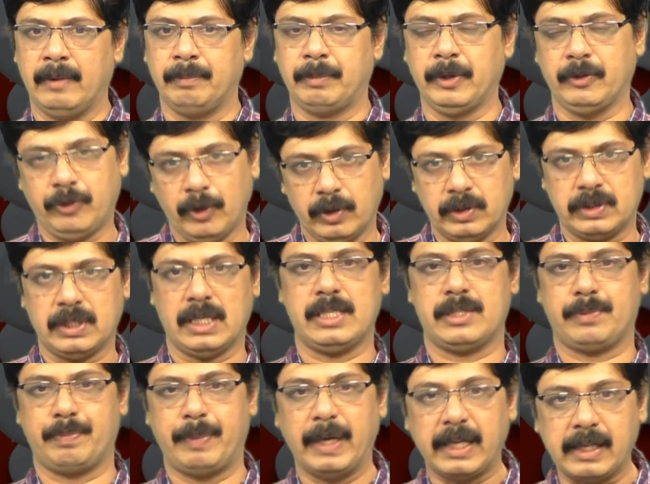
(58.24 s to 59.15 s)
Before
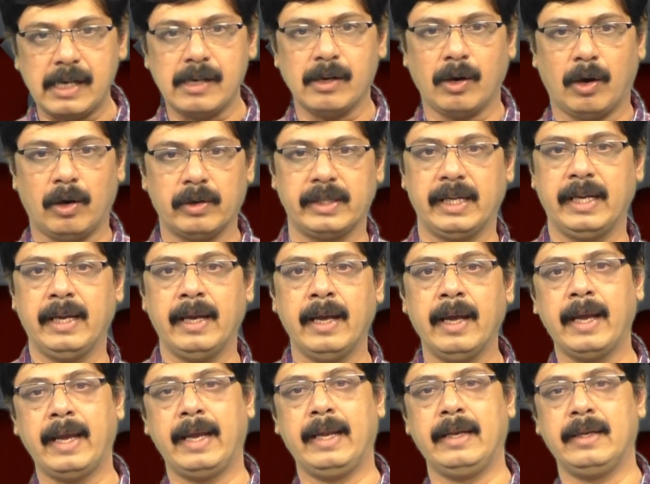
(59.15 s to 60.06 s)
speaking on
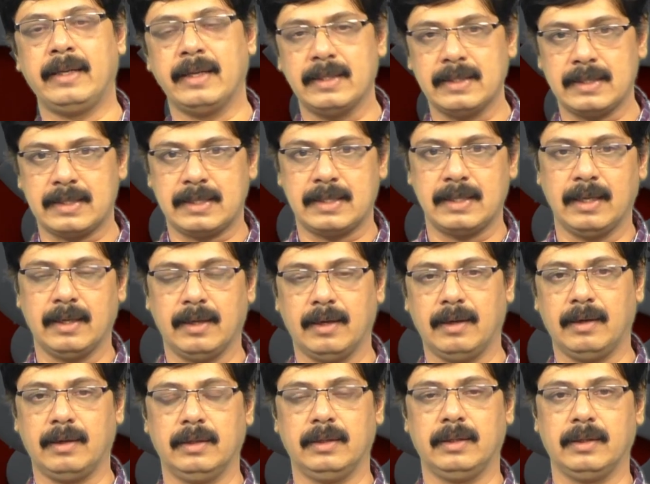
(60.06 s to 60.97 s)
India's
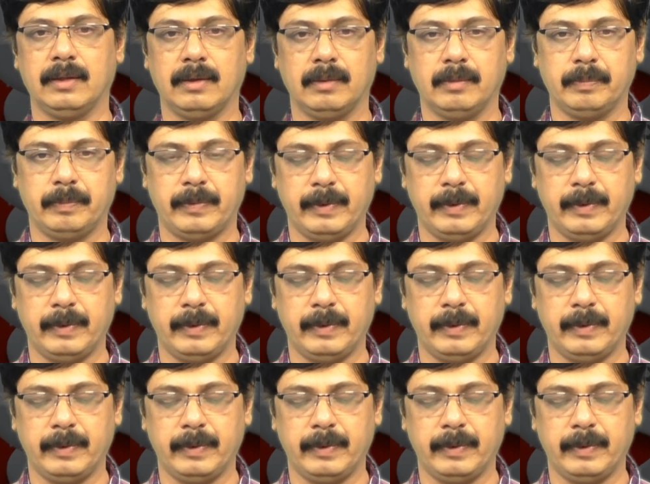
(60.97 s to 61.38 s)
the